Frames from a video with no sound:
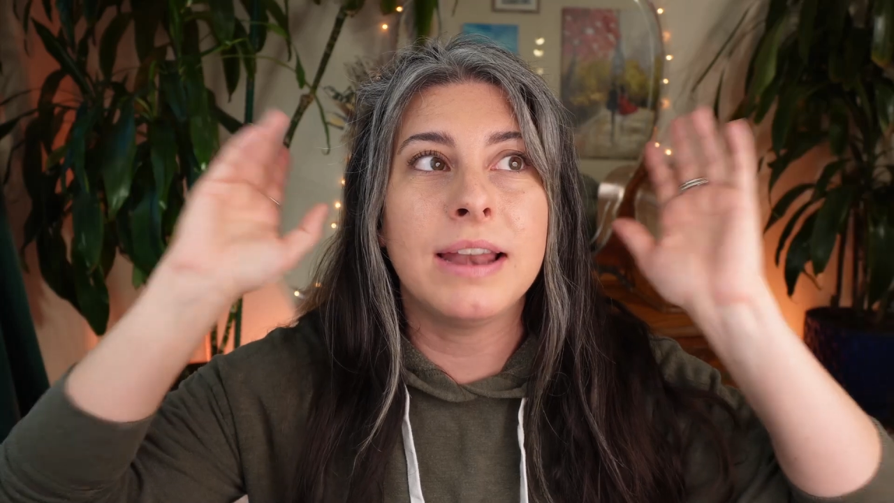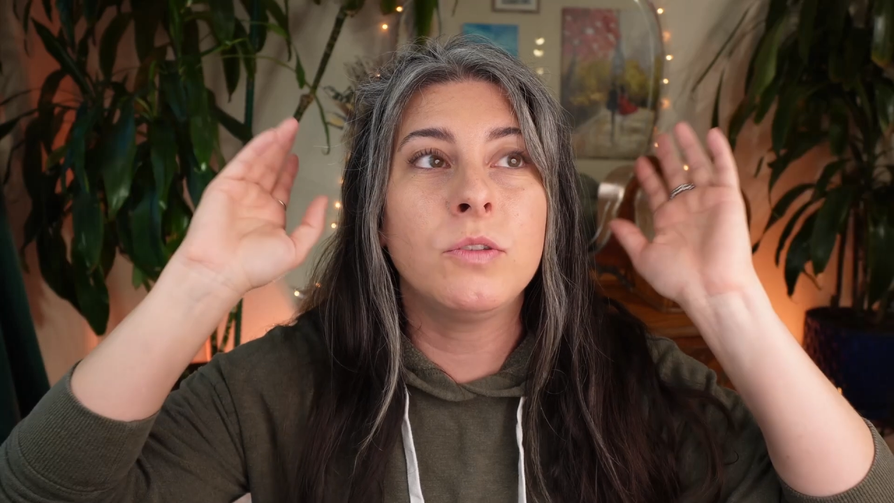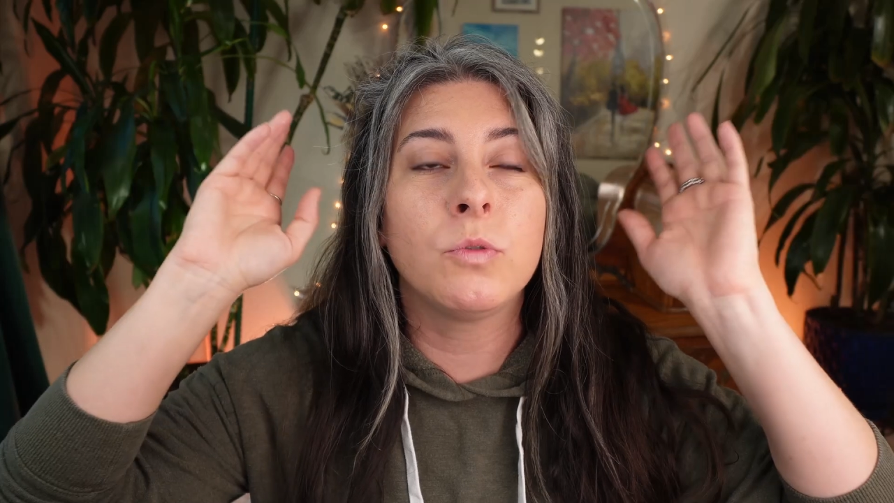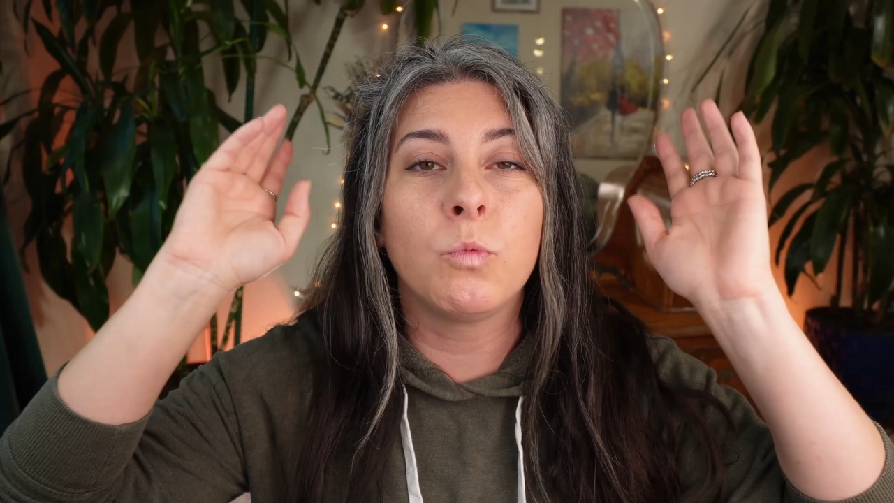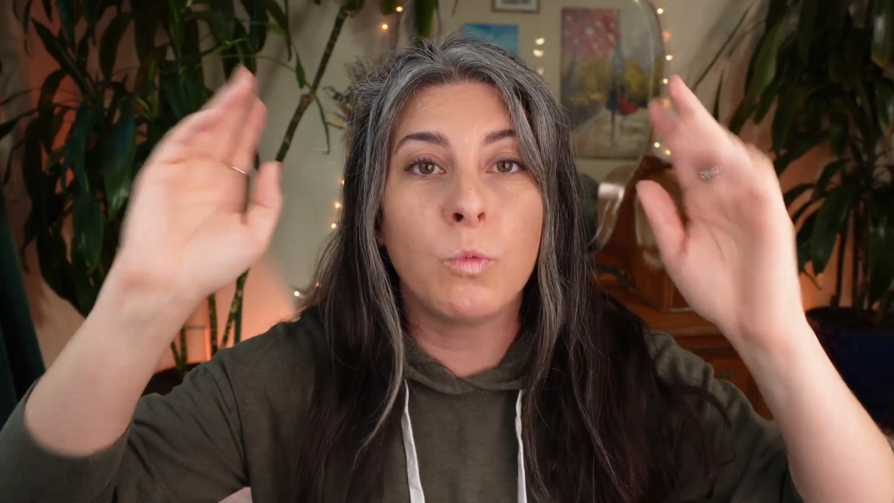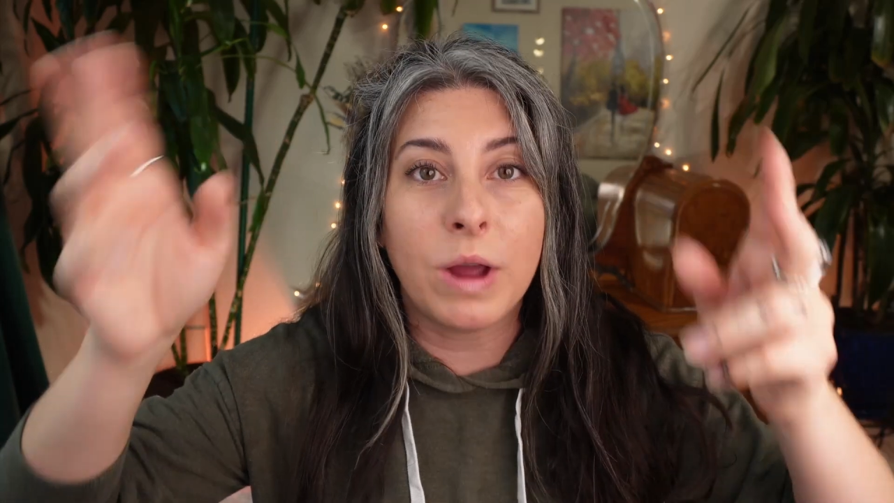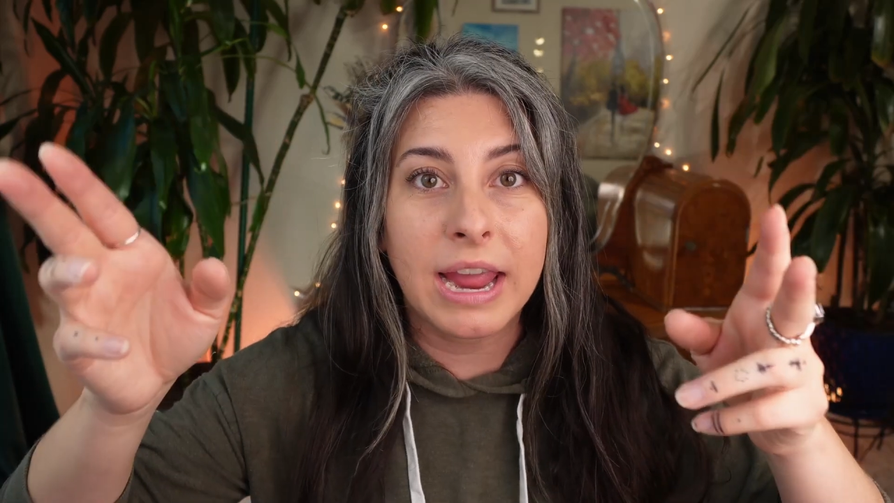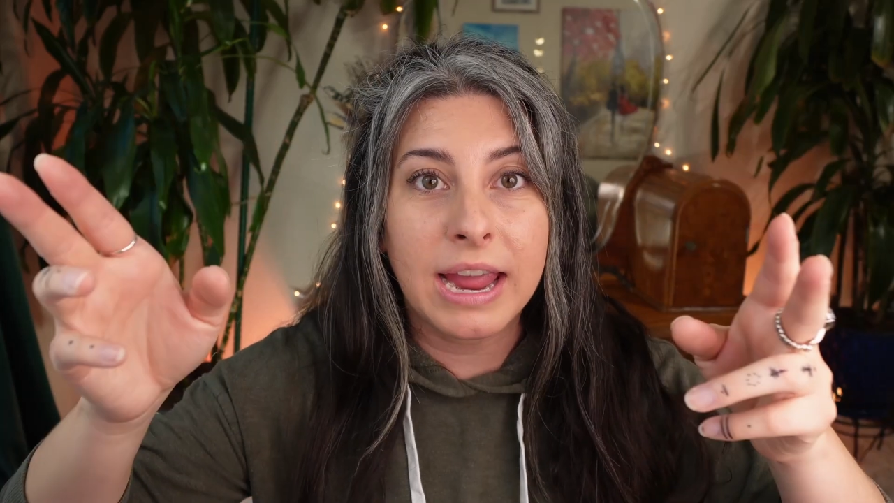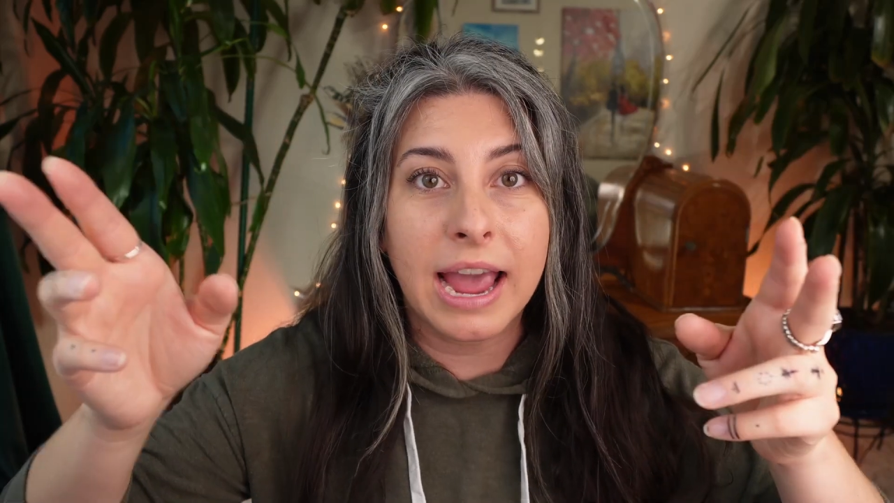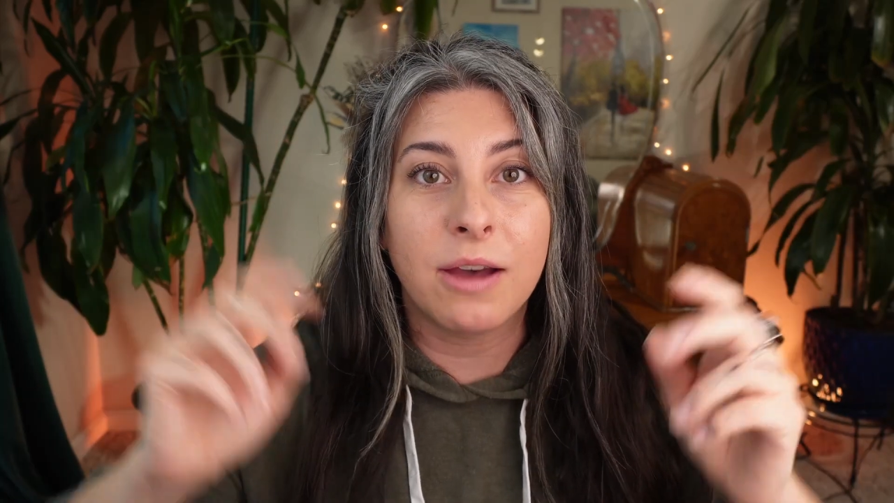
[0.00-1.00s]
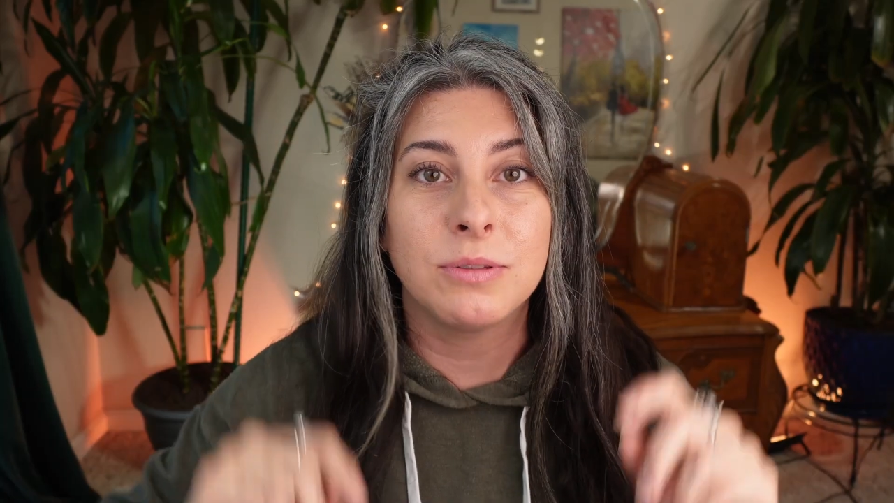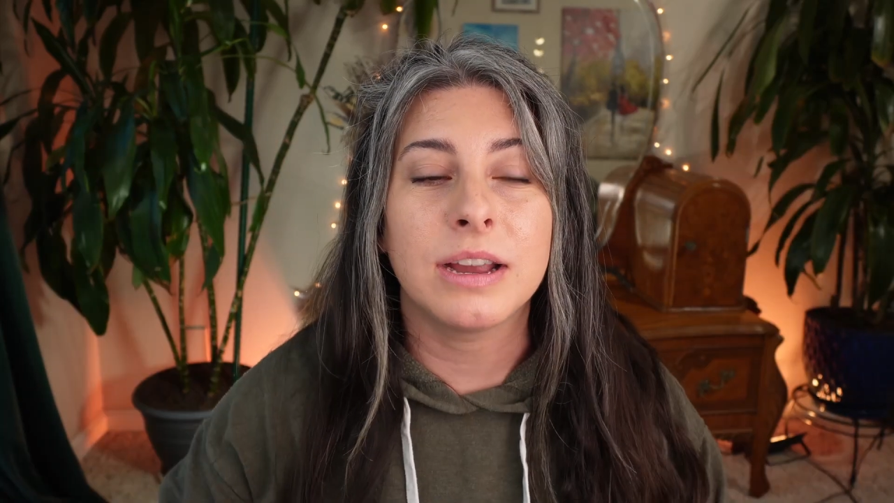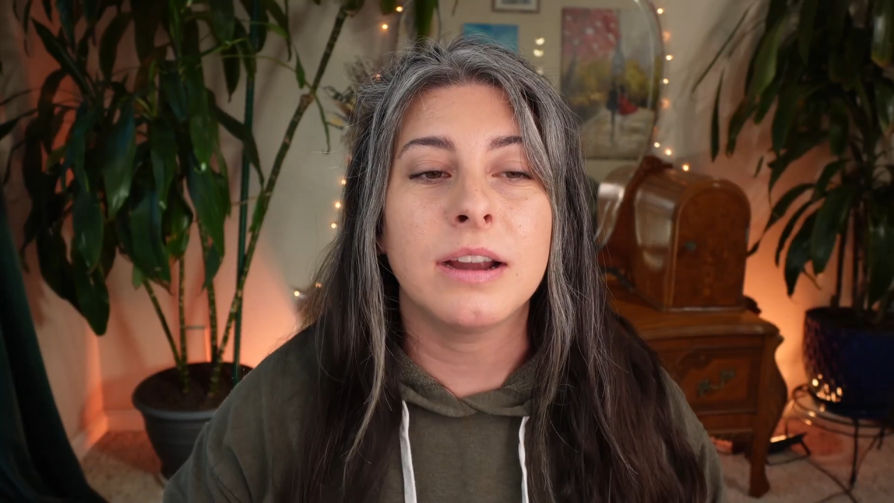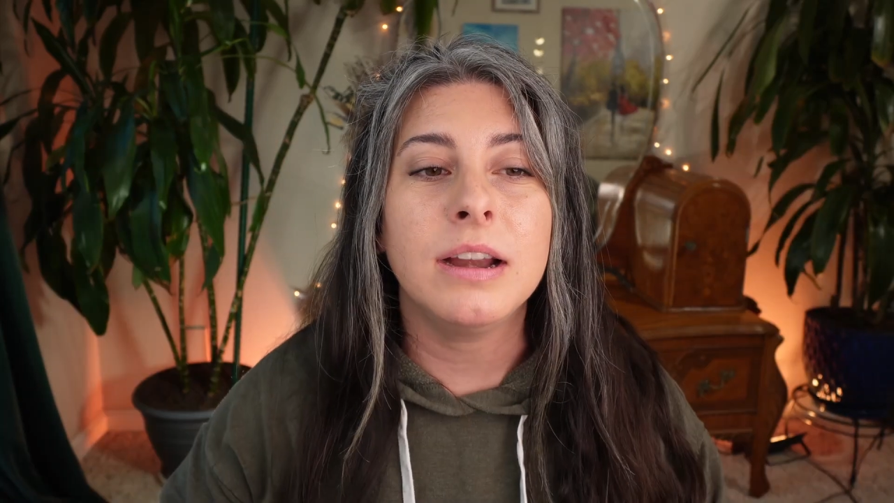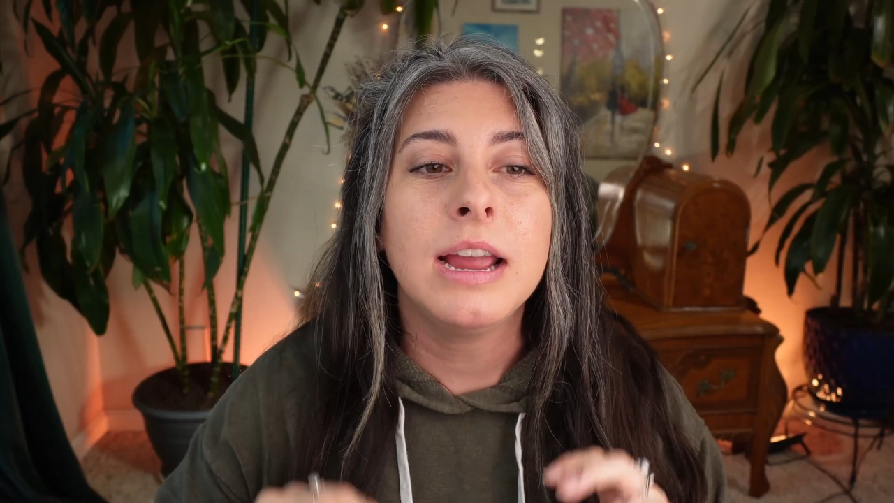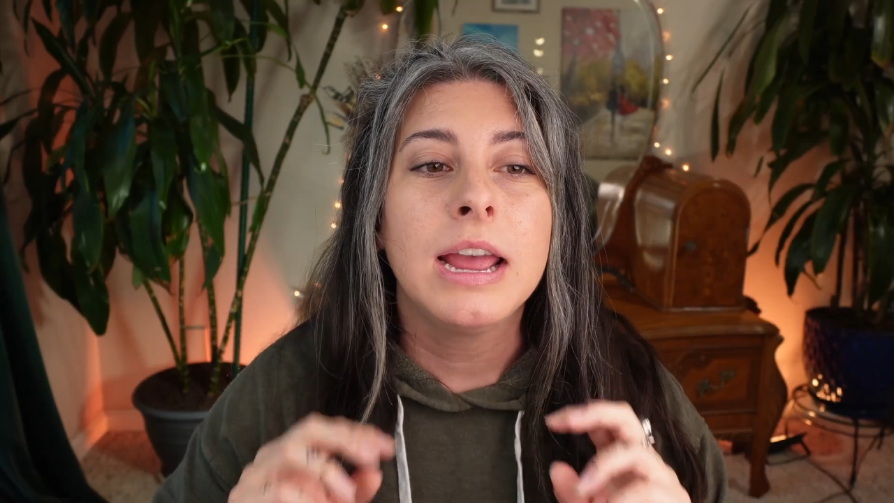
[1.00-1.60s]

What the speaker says: and it's way out there.